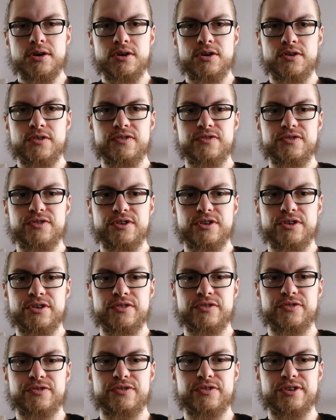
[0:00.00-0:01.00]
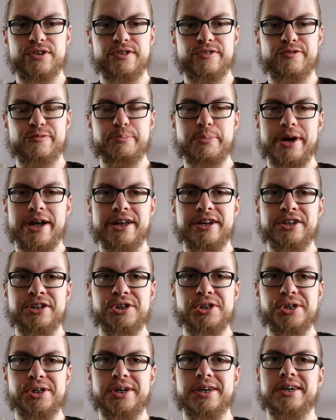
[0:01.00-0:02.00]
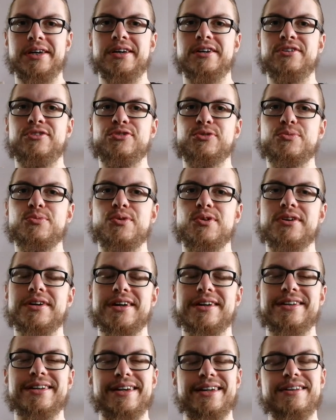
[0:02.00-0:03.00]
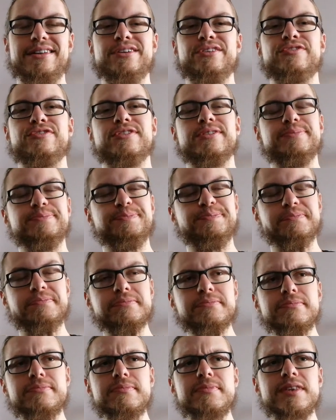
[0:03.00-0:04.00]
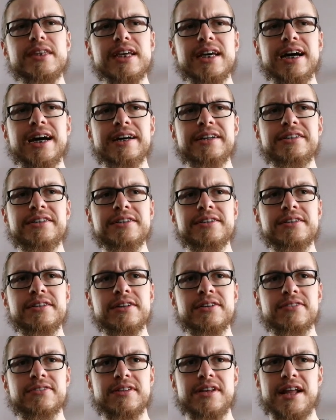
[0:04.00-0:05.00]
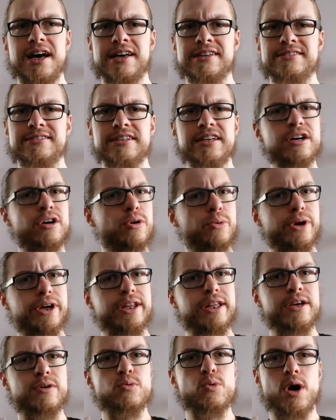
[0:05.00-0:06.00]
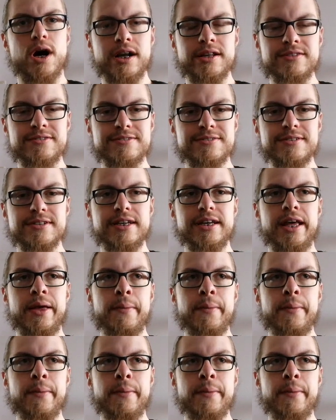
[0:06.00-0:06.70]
of bench, squat and deadlift. I did this last year already once.